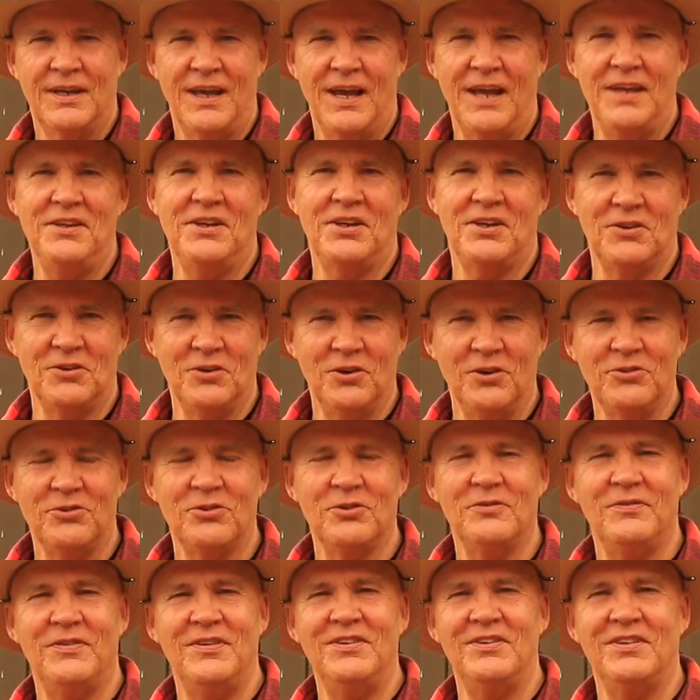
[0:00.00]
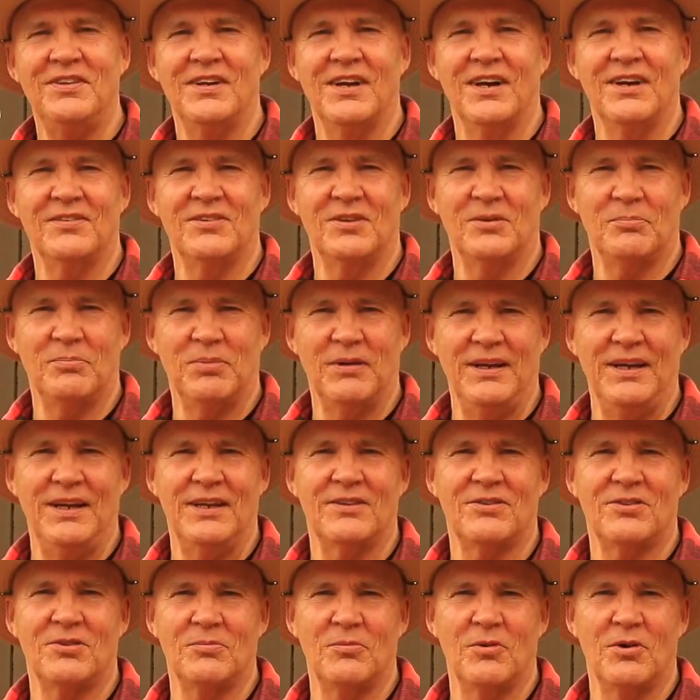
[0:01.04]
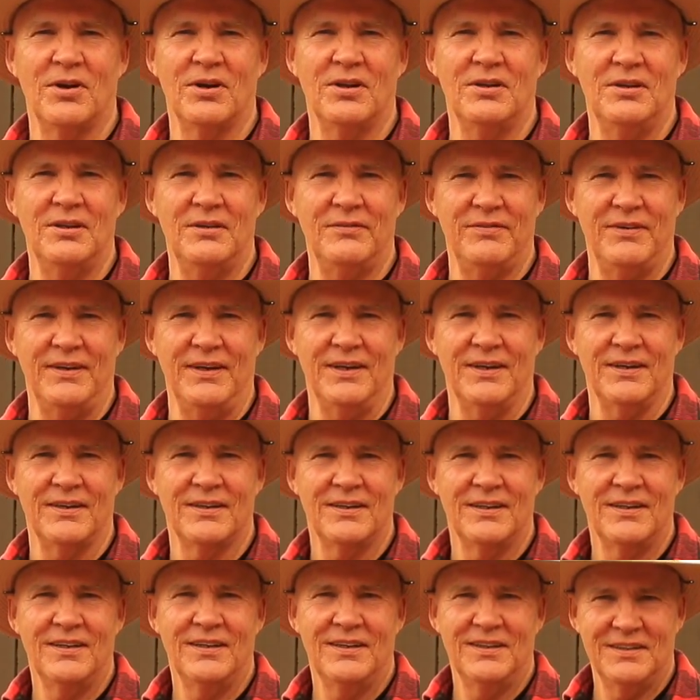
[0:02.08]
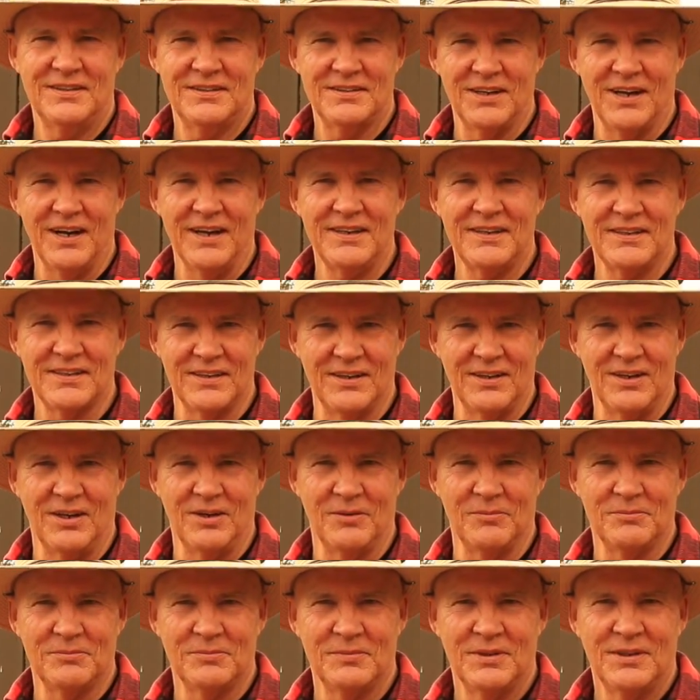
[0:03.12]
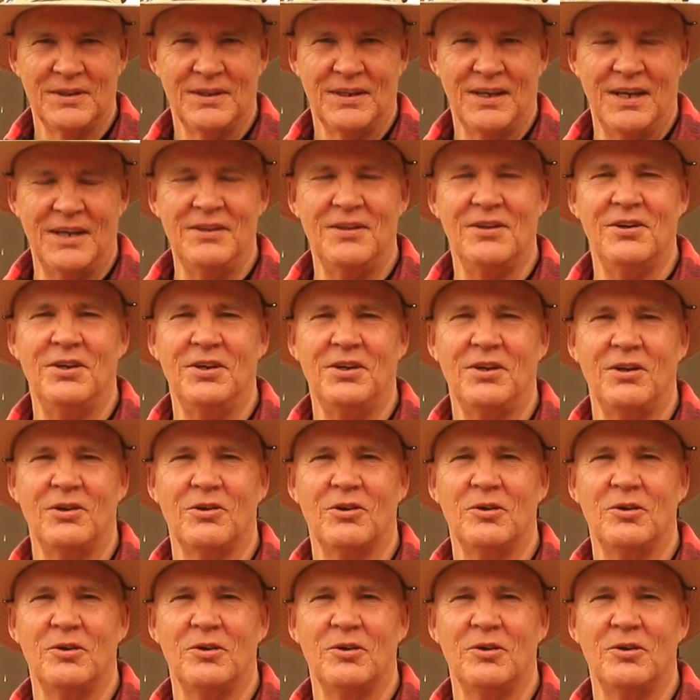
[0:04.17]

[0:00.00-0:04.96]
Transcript: And you can also visit us at plantsmartliving.com. And there you can